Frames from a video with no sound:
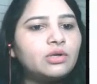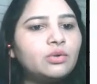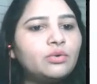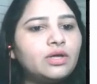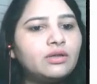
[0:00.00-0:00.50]
you're
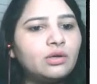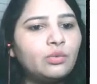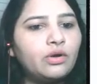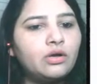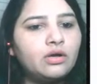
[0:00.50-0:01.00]
doing in
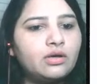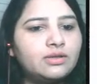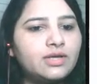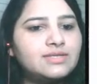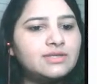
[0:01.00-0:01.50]

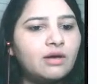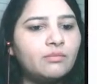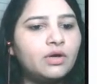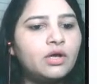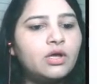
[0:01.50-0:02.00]
the
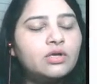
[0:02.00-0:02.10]
exam.